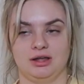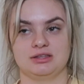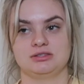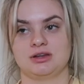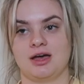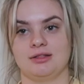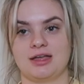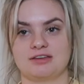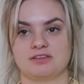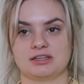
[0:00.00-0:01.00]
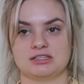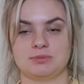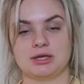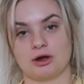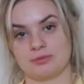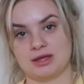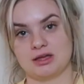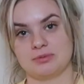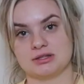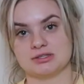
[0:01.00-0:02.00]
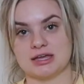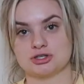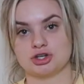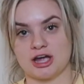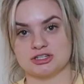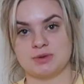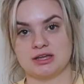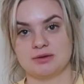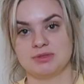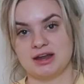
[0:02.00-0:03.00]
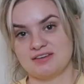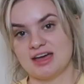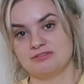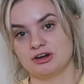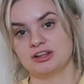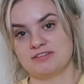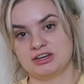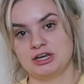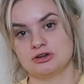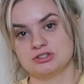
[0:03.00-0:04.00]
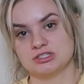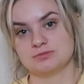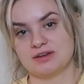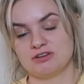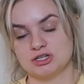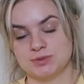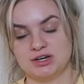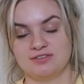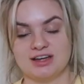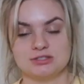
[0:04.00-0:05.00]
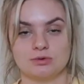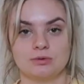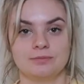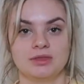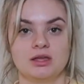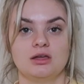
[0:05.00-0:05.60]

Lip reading: It's not like fancy PR makeup, it's like trash makeup that I've had for 11 years since my freshman year of high school.